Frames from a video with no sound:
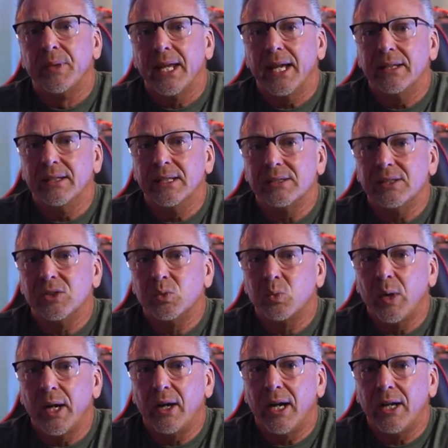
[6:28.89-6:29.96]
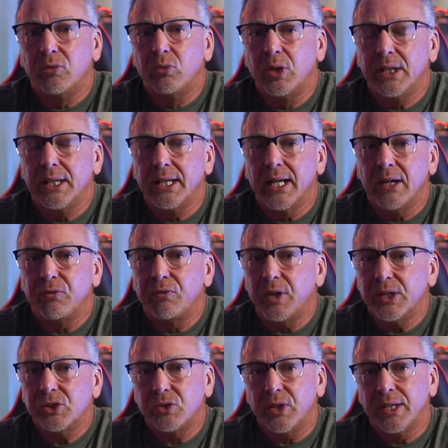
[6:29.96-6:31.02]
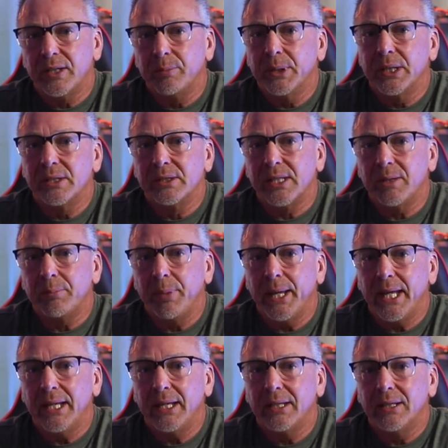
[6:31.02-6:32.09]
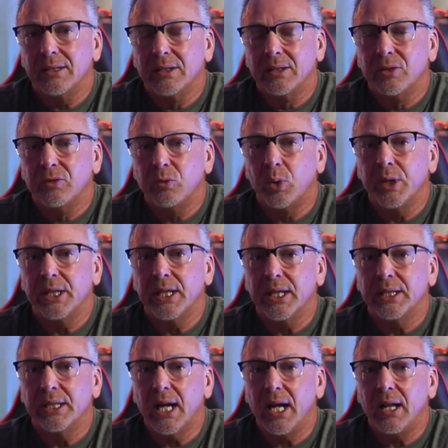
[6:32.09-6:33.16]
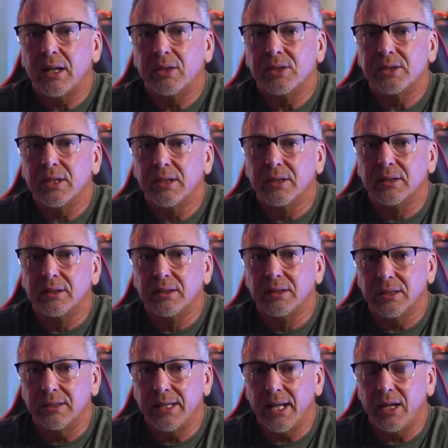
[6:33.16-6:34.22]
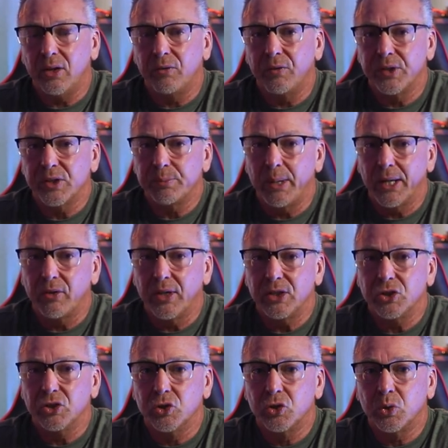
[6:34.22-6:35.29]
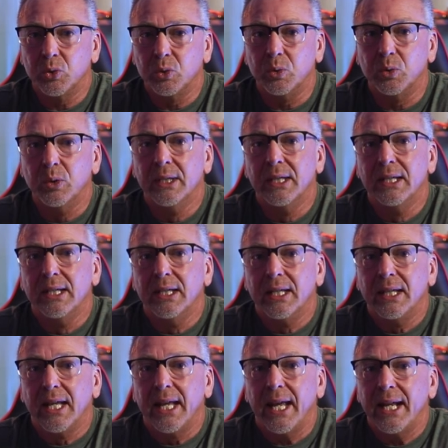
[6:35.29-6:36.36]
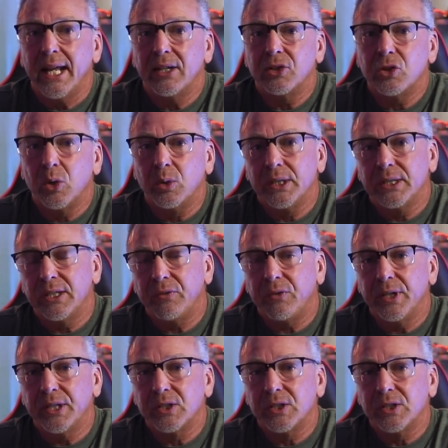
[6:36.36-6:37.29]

And this is where I really got frustrated because I paid $49 to Dell for this migration tool and had a totally different